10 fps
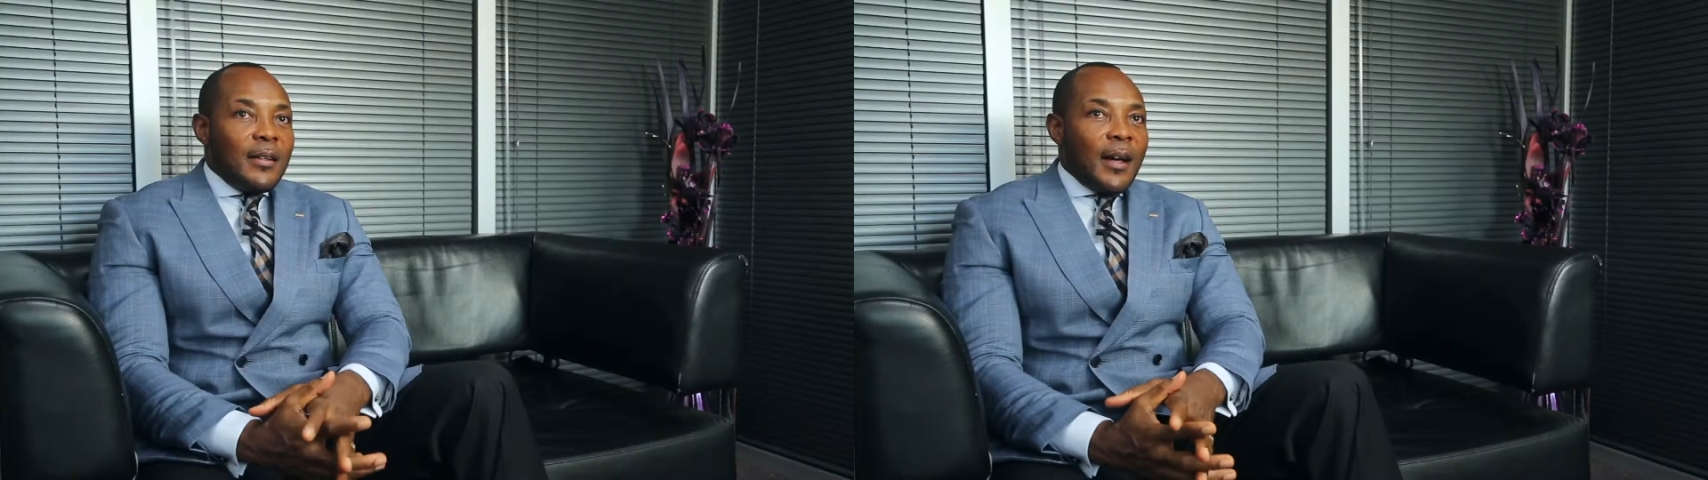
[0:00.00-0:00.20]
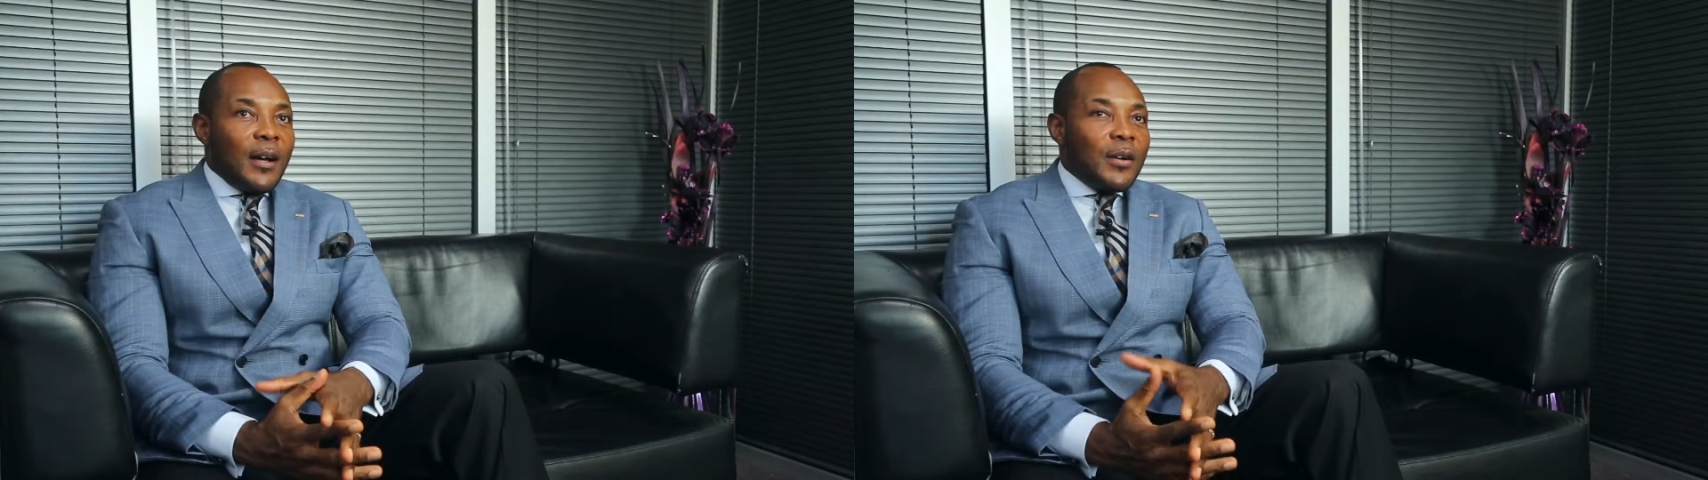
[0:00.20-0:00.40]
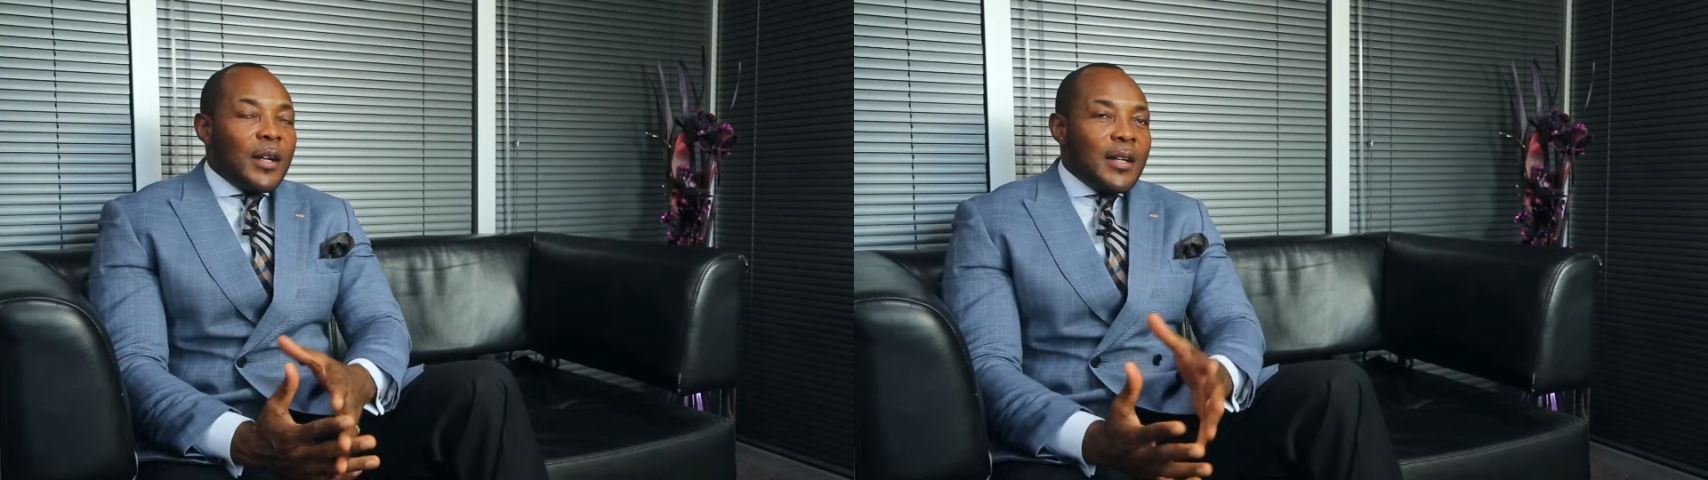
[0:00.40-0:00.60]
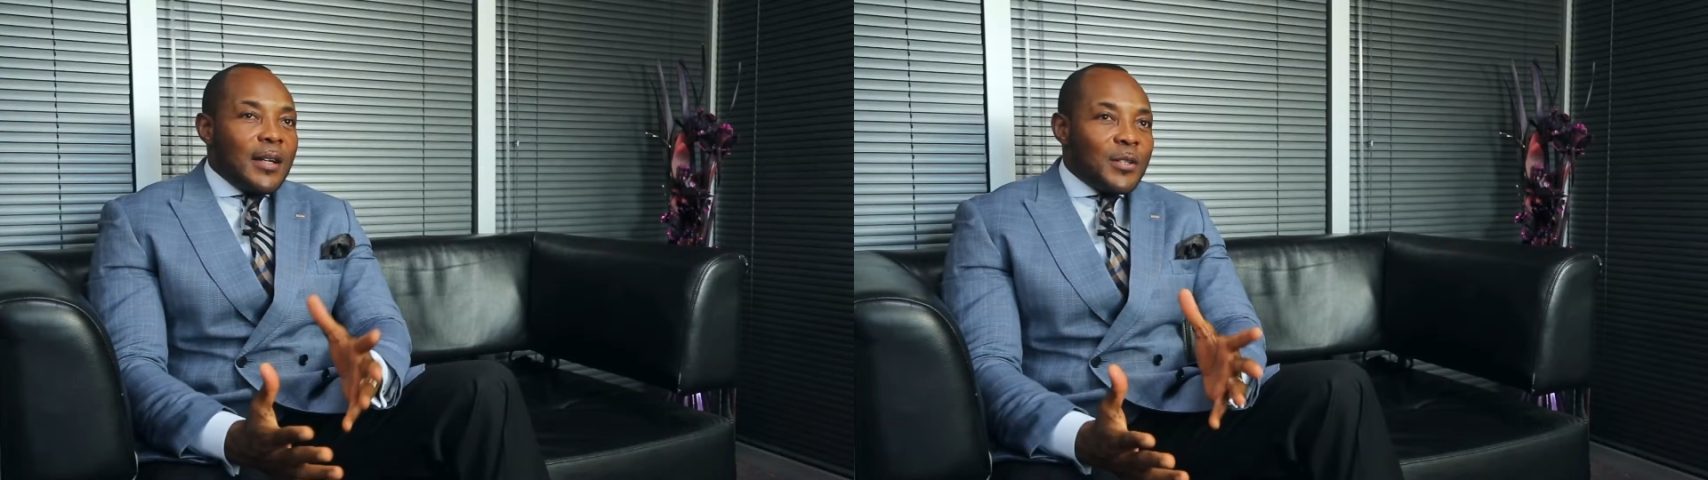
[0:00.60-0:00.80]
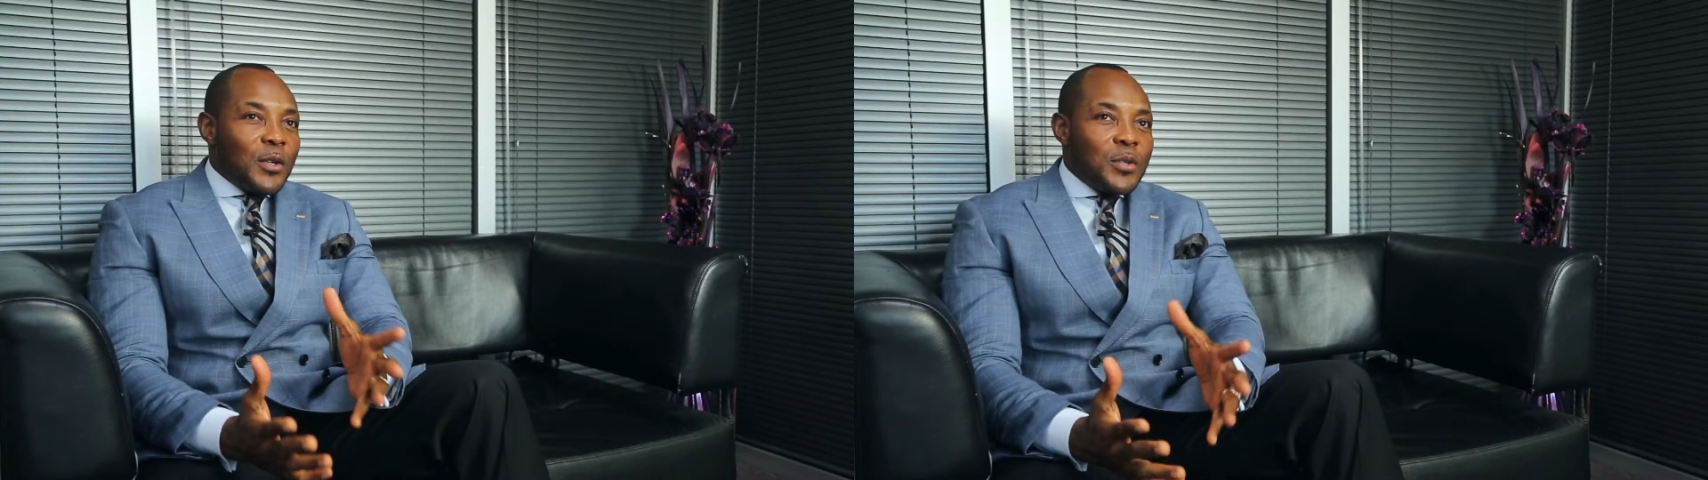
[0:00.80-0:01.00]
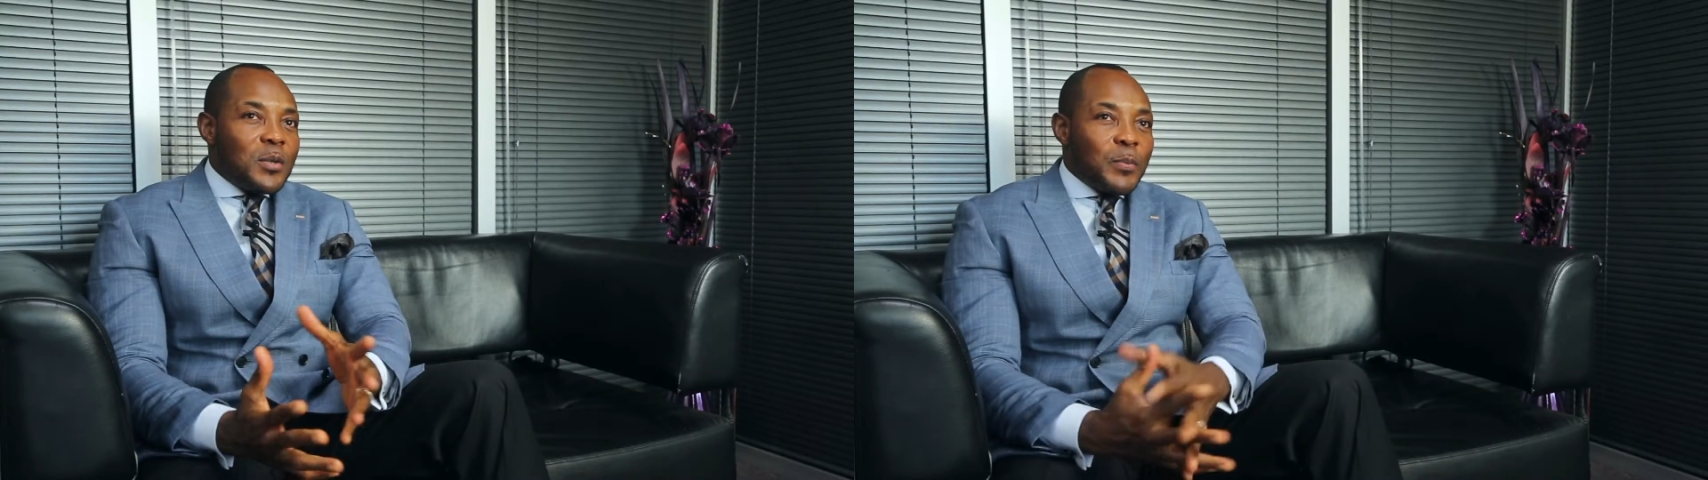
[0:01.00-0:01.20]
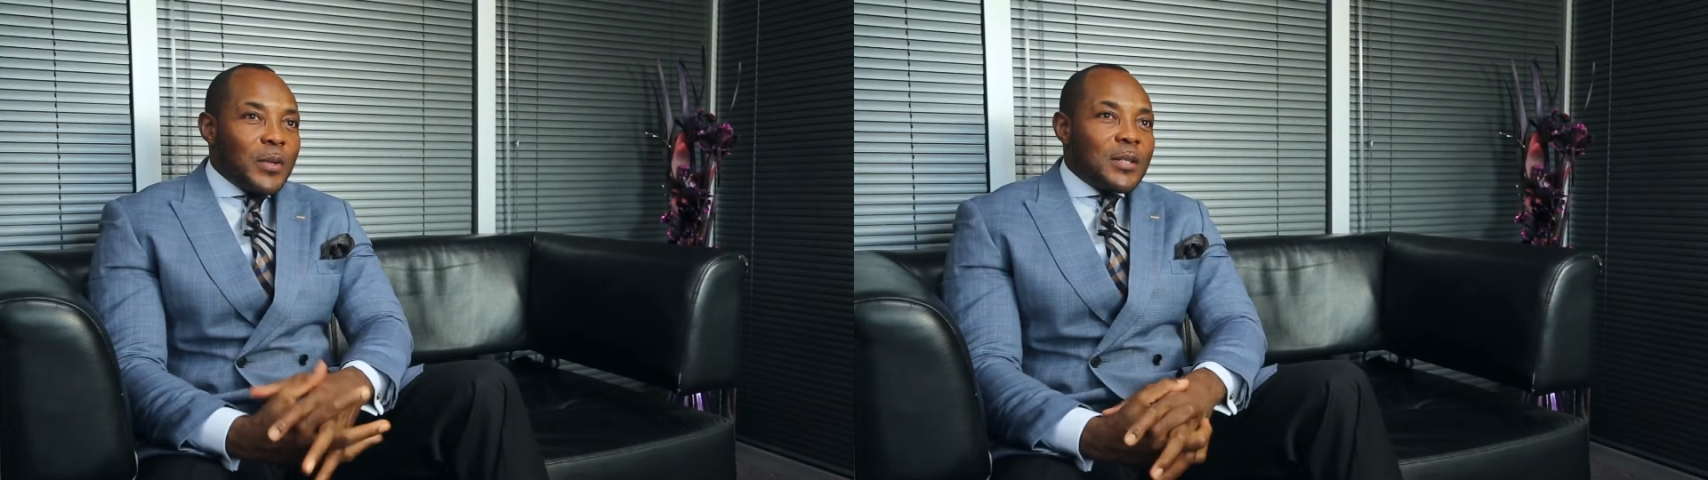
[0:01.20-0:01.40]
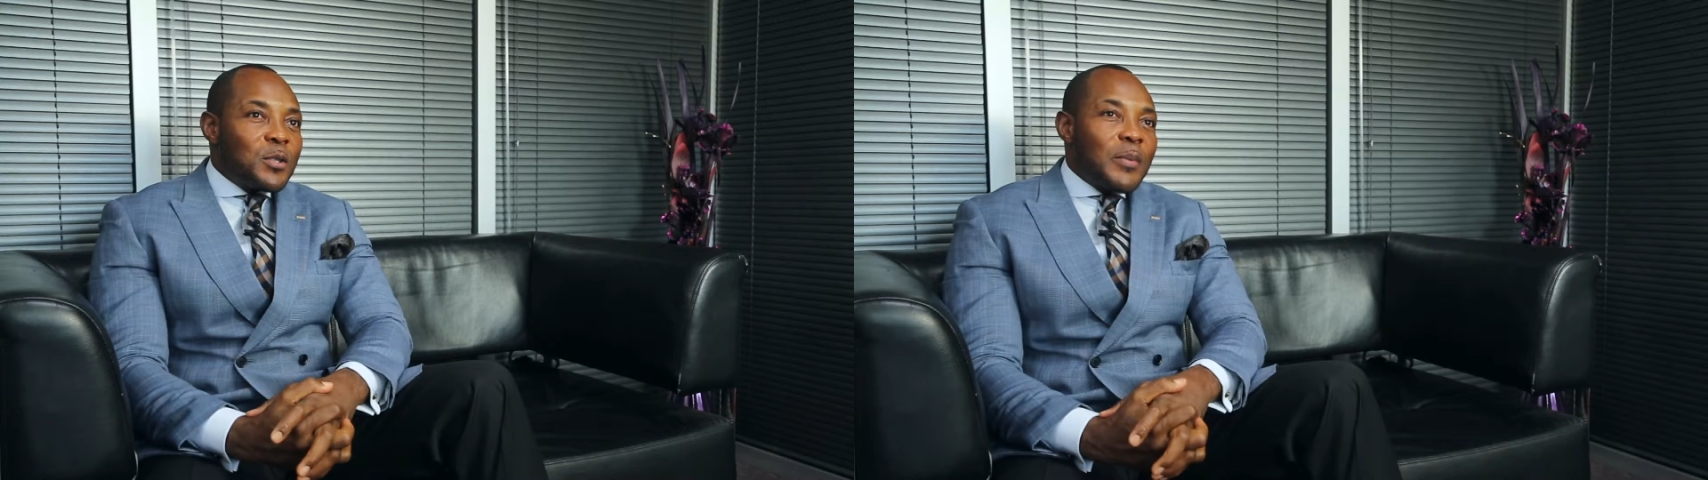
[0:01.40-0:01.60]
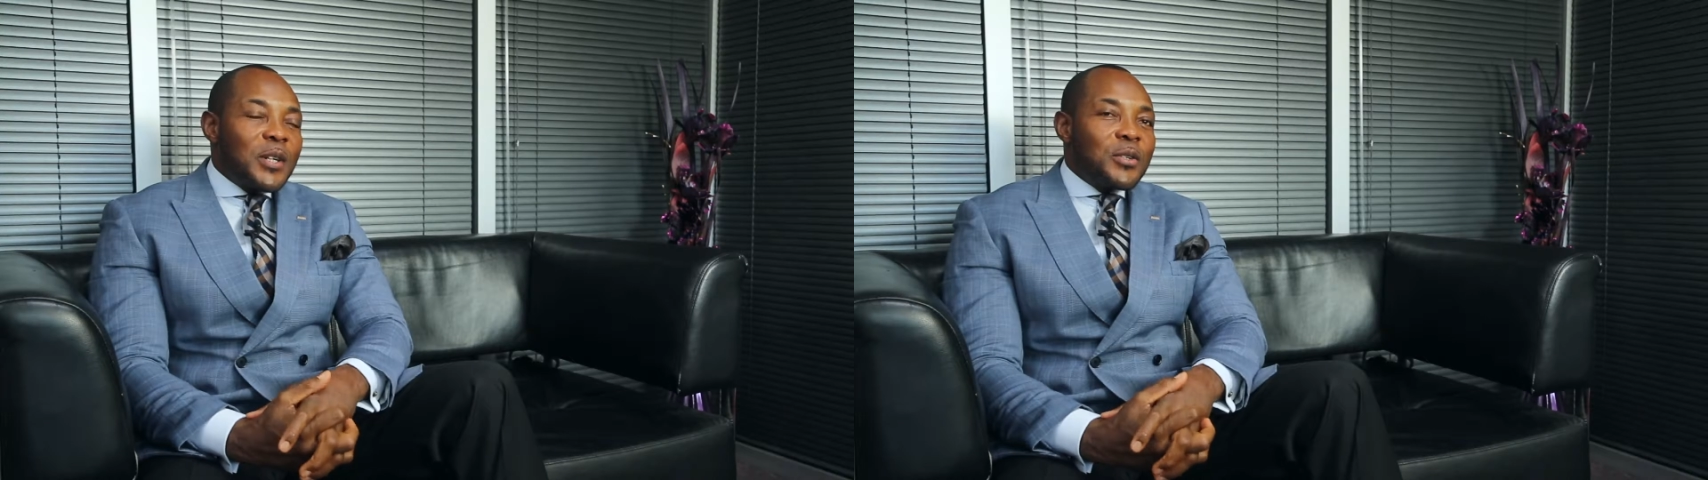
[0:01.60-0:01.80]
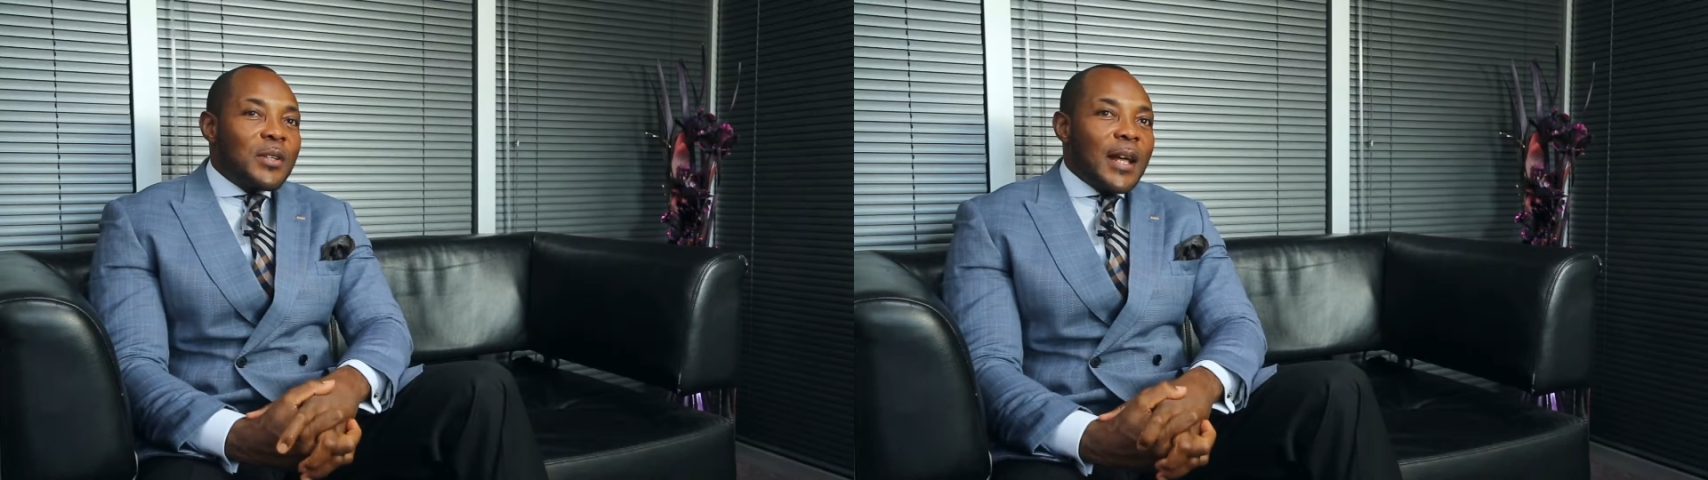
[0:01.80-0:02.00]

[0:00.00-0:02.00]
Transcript: Now, it's also important to mention